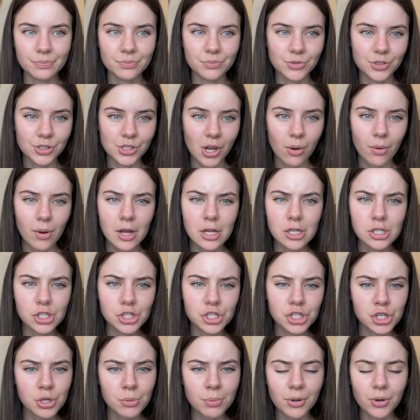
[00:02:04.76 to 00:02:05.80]
So,
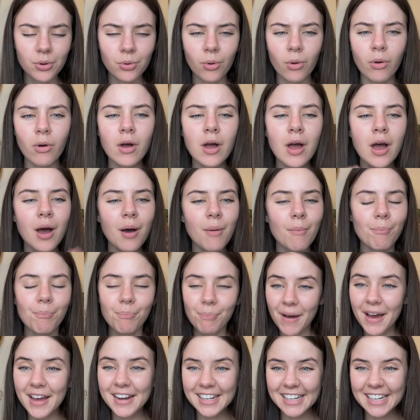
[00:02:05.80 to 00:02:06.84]
super cool
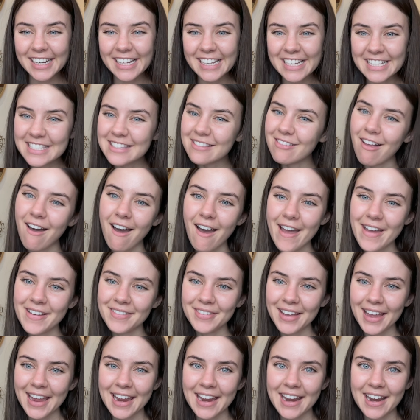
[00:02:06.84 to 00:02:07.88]
but it is
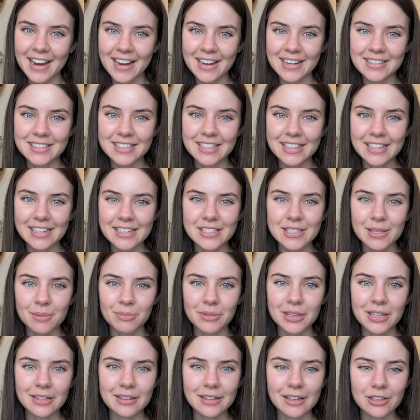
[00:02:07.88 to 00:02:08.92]
live and it is
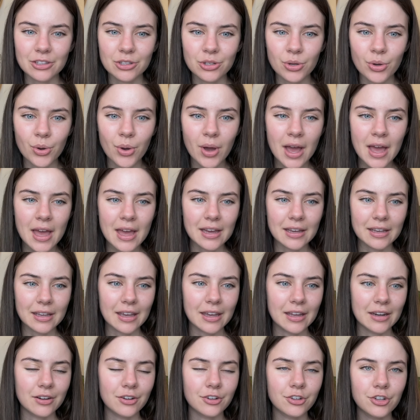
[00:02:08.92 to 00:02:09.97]
something that you
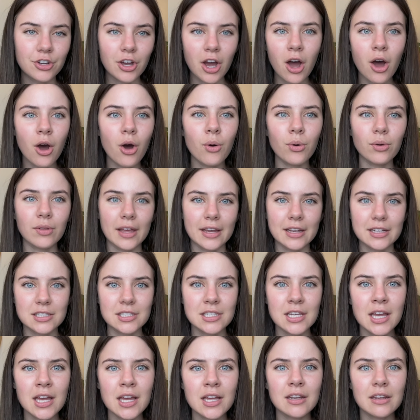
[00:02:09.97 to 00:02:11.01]
can go, like I
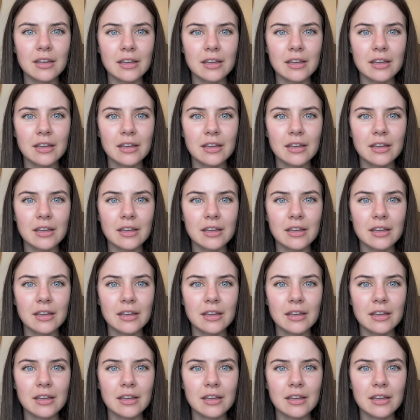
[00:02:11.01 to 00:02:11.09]
said,